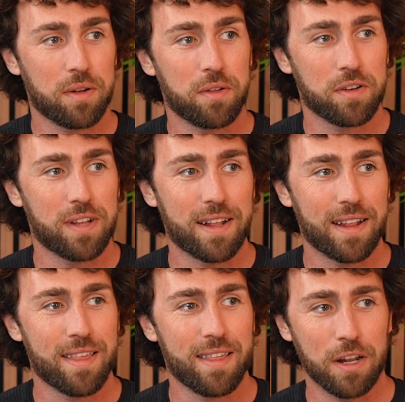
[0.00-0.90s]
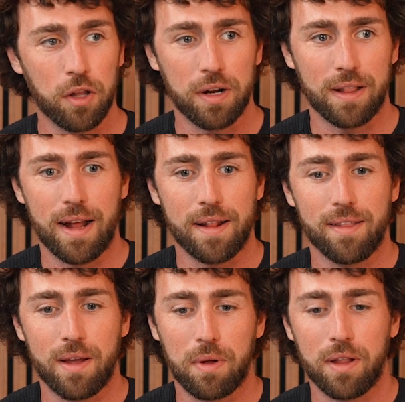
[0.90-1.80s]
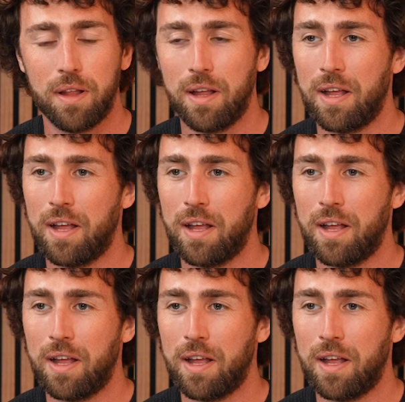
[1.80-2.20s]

Why don't you just take this? And a lot of the clients are like, well,